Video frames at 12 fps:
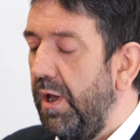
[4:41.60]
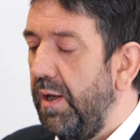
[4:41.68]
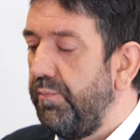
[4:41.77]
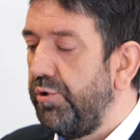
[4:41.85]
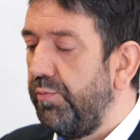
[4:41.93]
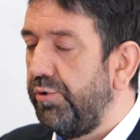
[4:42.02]

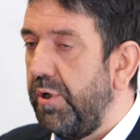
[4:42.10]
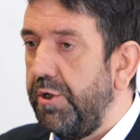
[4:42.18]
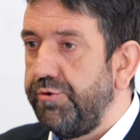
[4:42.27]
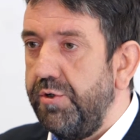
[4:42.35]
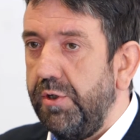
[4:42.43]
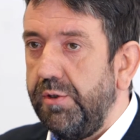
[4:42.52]
And
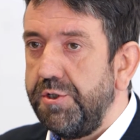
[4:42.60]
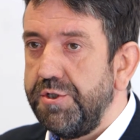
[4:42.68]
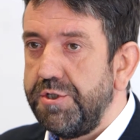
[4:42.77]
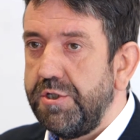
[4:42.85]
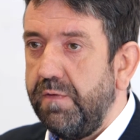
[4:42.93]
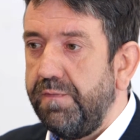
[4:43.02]
proprietary knowledge, the
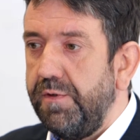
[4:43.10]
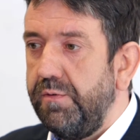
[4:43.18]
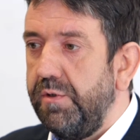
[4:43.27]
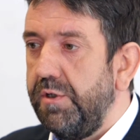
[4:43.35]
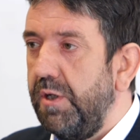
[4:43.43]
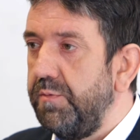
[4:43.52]
stuff that
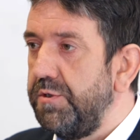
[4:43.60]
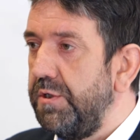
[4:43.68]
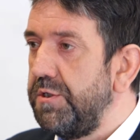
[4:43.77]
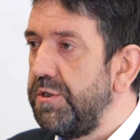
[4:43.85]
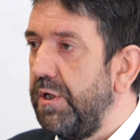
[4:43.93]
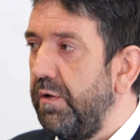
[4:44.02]
you keep to
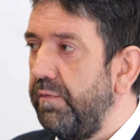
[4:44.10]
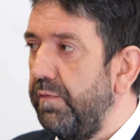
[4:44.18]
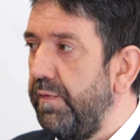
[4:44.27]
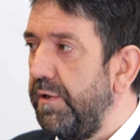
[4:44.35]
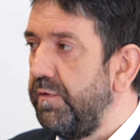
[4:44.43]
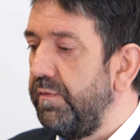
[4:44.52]
yourself
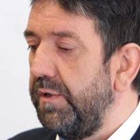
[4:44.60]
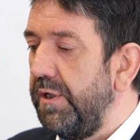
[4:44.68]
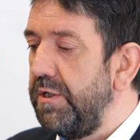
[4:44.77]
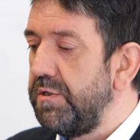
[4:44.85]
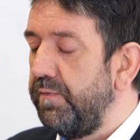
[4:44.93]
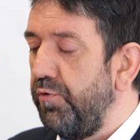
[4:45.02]
effectively,
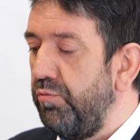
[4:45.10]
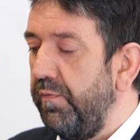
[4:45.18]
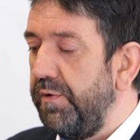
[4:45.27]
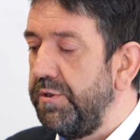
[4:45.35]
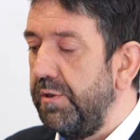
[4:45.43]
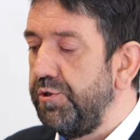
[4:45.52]
is a form of
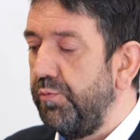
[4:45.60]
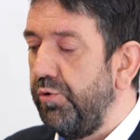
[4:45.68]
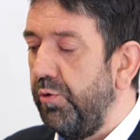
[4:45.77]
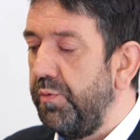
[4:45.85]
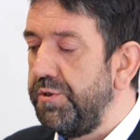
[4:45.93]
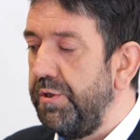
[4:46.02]
intellectual
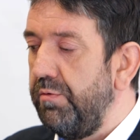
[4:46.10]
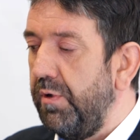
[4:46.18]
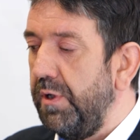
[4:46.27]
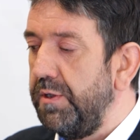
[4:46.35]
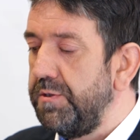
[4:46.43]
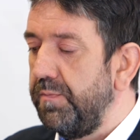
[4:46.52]
property
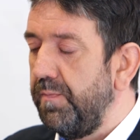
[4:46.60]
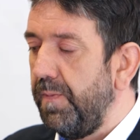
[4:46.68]
right.